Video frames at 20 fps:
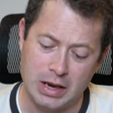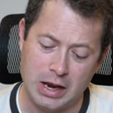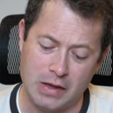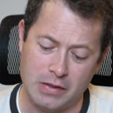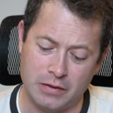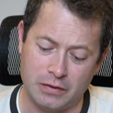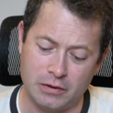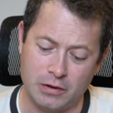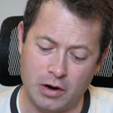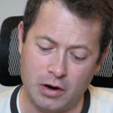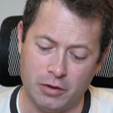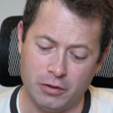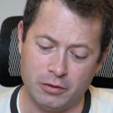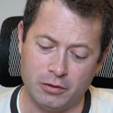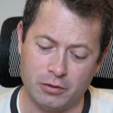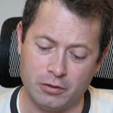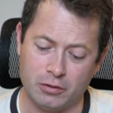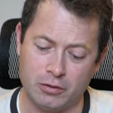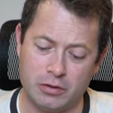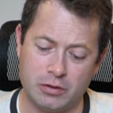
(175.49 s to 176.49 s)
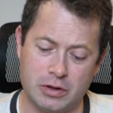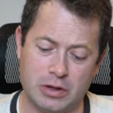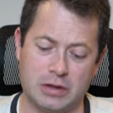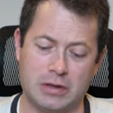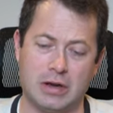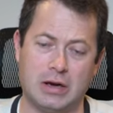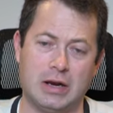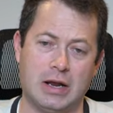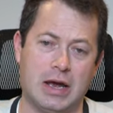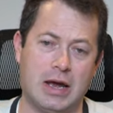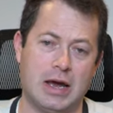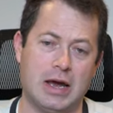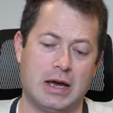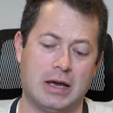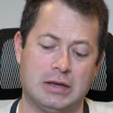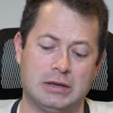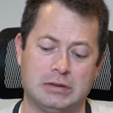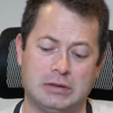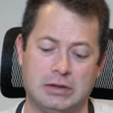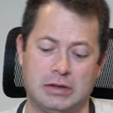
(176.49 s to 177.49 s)
And then the other thing that it
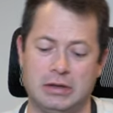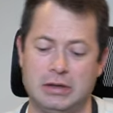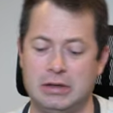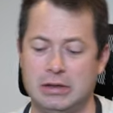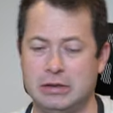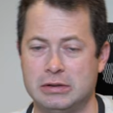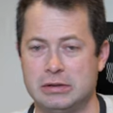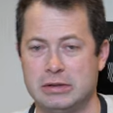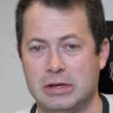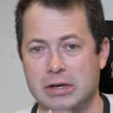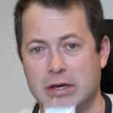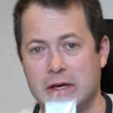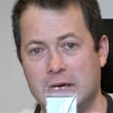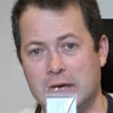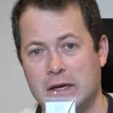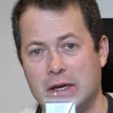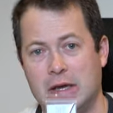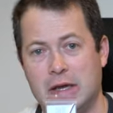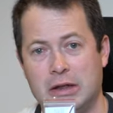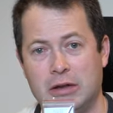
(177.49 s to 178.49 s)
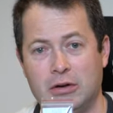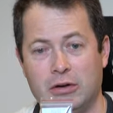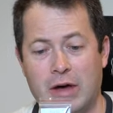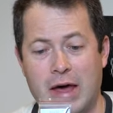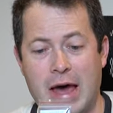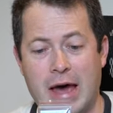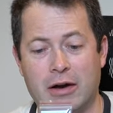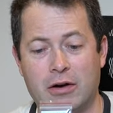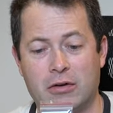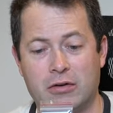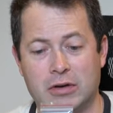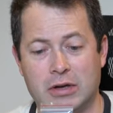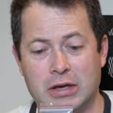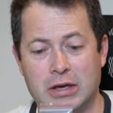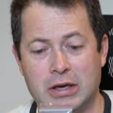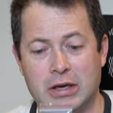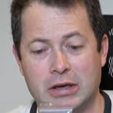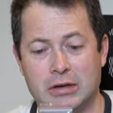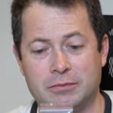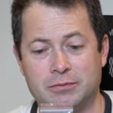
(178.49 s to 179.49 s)
has is a little add-on
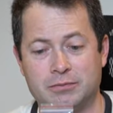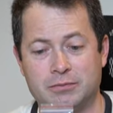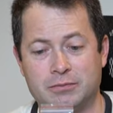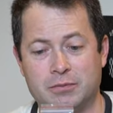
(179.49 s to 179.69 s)
kit.